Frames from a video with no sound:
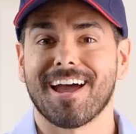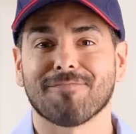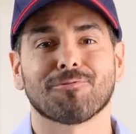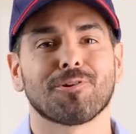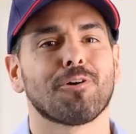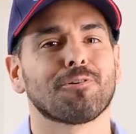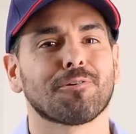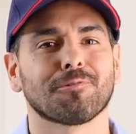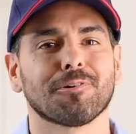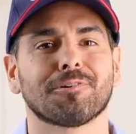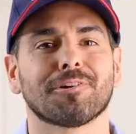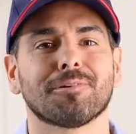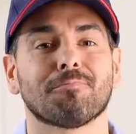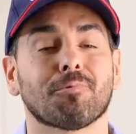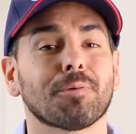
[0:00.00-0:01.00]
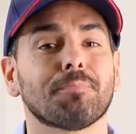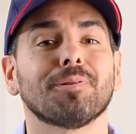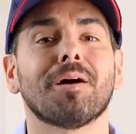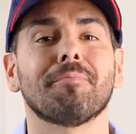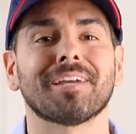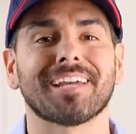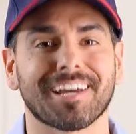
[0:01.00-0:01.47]
At Roto-Rooter, we're
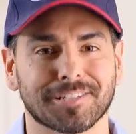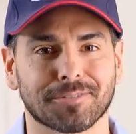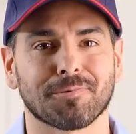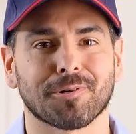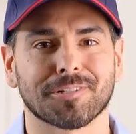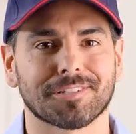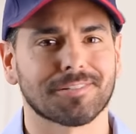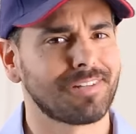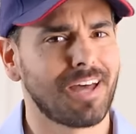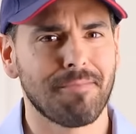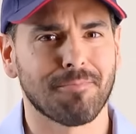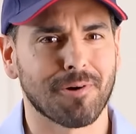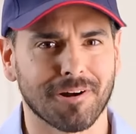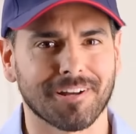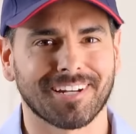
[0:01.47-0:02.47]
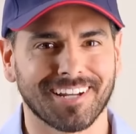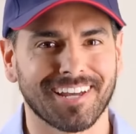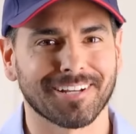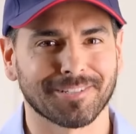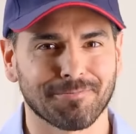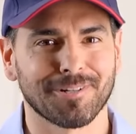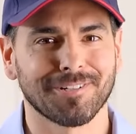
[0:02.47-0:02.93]
plumbing experts, not
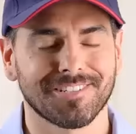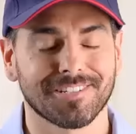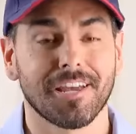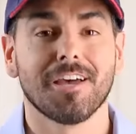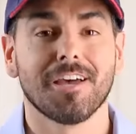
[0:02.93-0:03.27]
marketing experts,